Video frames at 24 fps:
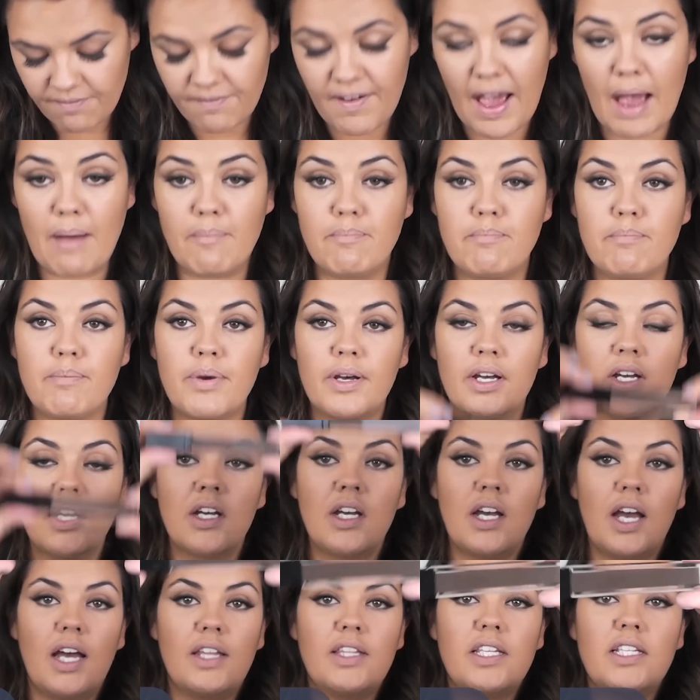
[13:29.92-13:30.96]
VAMP,
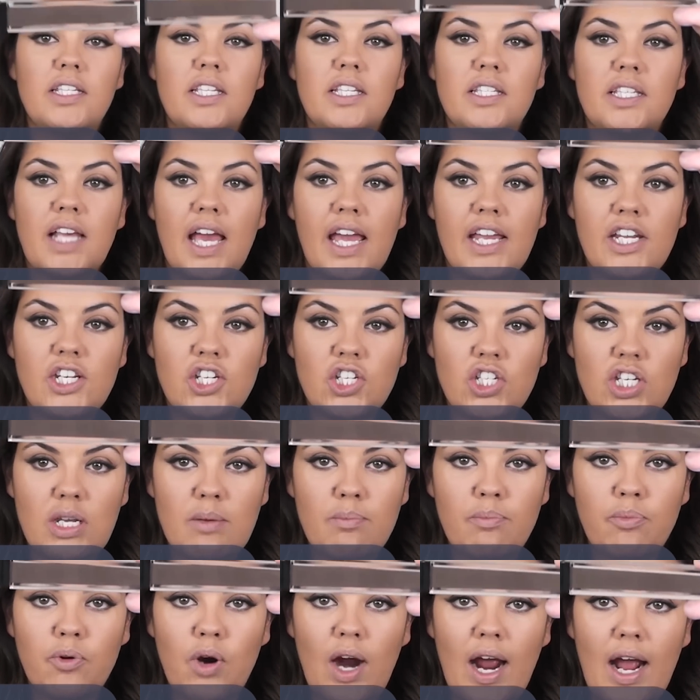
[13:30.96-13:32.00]
and this is
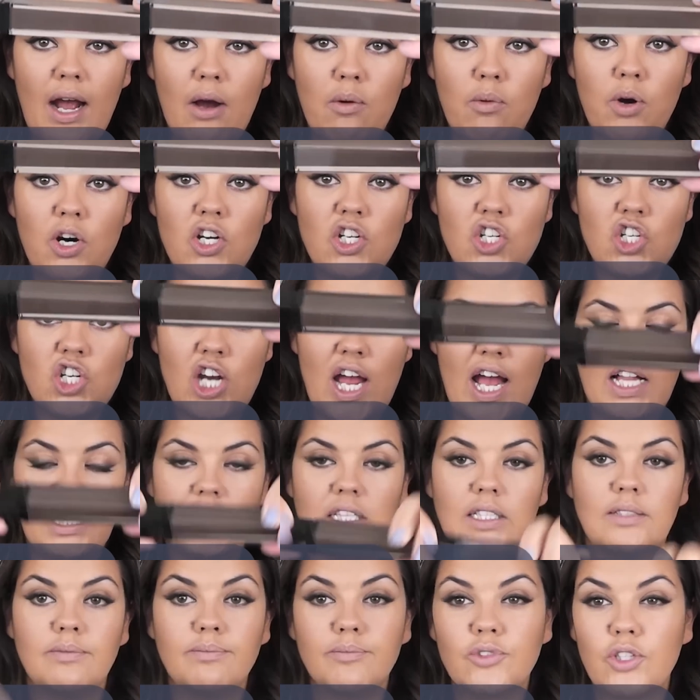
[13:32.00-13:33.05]
HD Brow
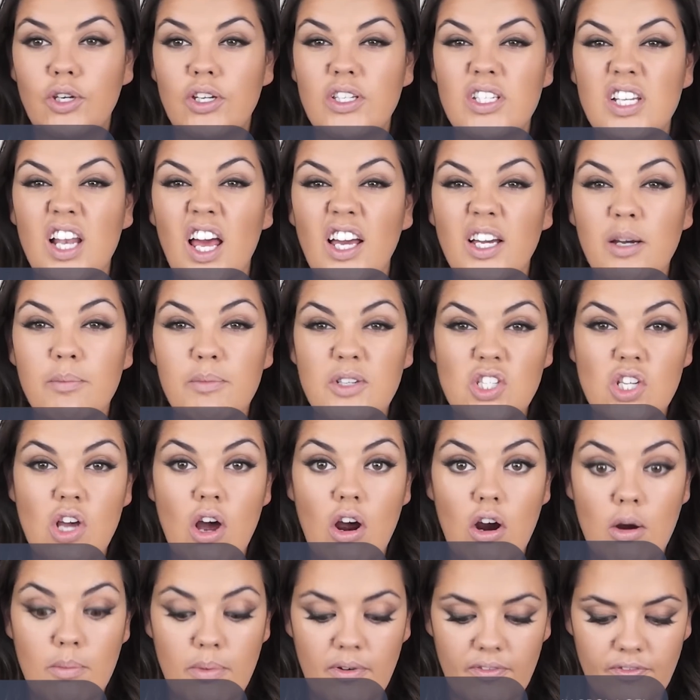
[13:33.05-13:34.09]
Gel. So it's like a
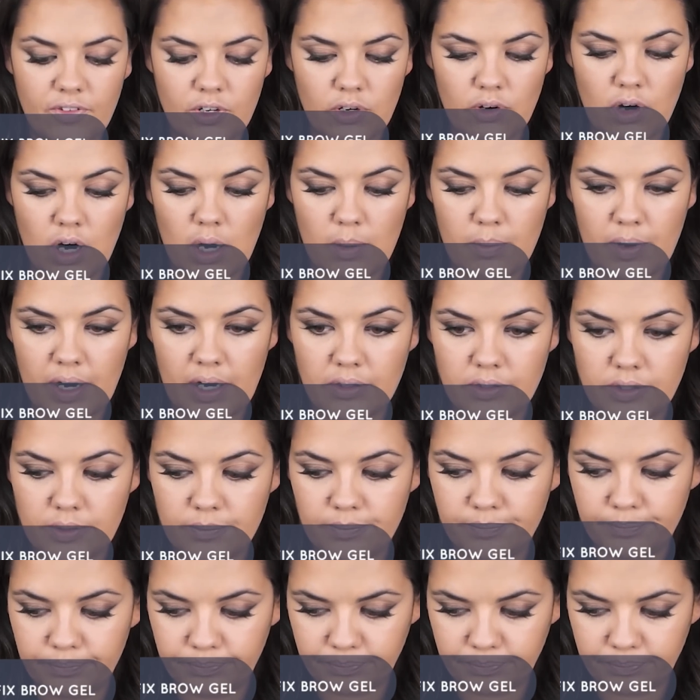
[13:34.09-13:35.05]
mascara, but for your eyebrows.